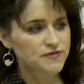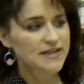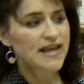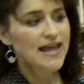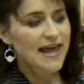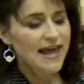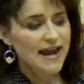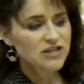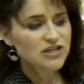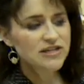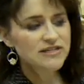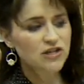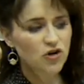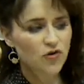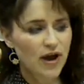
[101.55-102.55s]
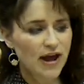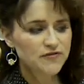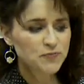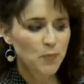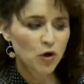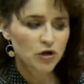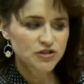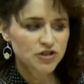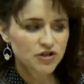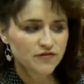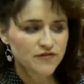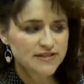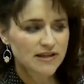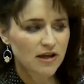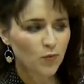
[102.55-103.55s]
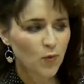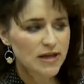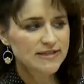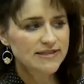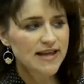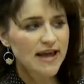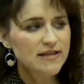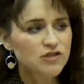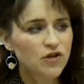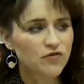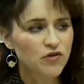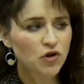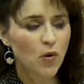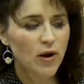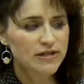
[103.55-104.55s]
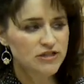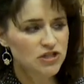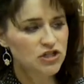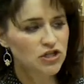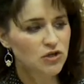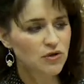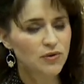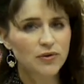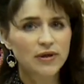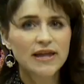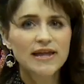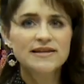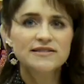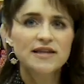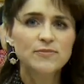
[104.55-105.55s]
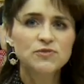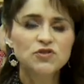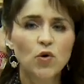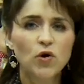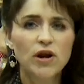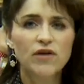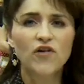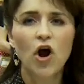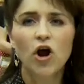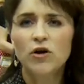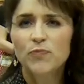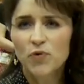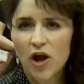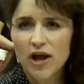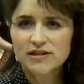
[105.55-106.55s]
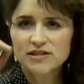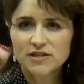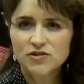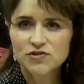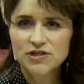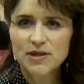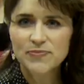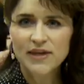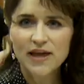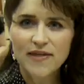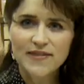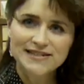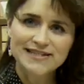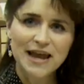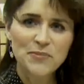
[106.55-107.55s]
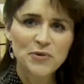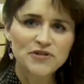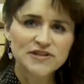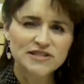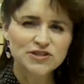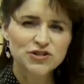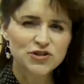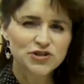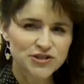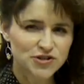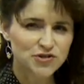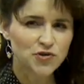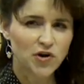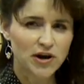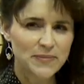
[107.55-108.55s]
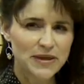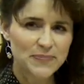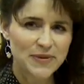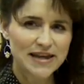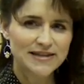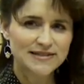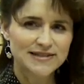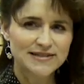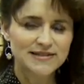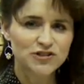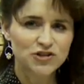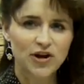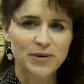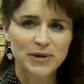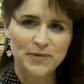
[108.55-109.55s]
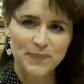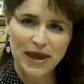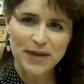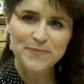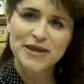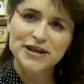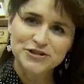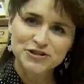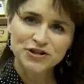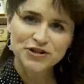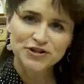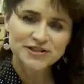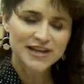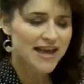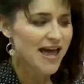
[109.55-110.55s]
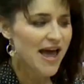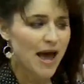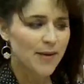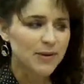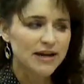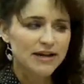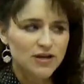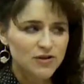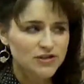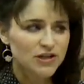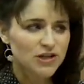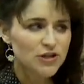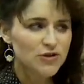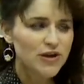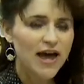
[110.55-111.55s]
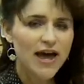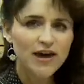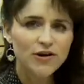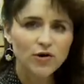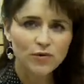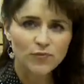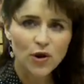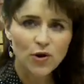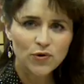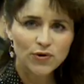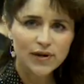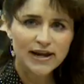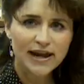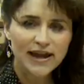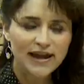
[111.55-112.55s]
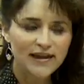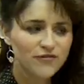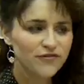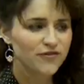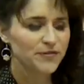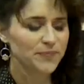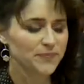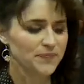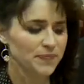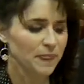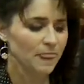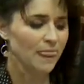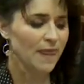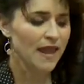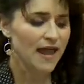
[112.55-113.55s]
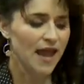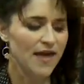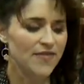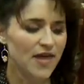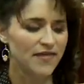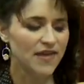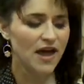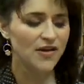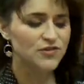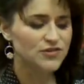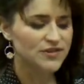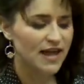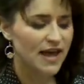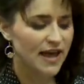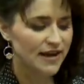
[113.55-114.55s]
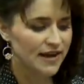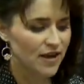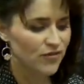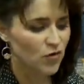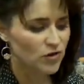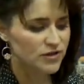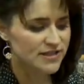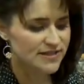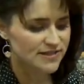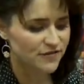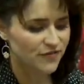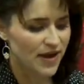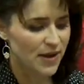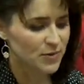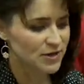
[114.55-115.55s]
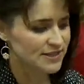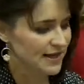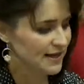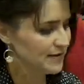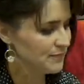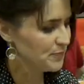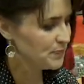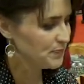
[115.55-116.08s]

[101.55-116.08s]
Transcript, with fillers: It actually has a craft board surface on one side, so if you're going to do some sort of art project or something on the table, this is your destroy me piece, this is your I'm going to paint miniatures, I'm going to use a glue gun or a rotary knife. And then the other side, of course, is the fabric side.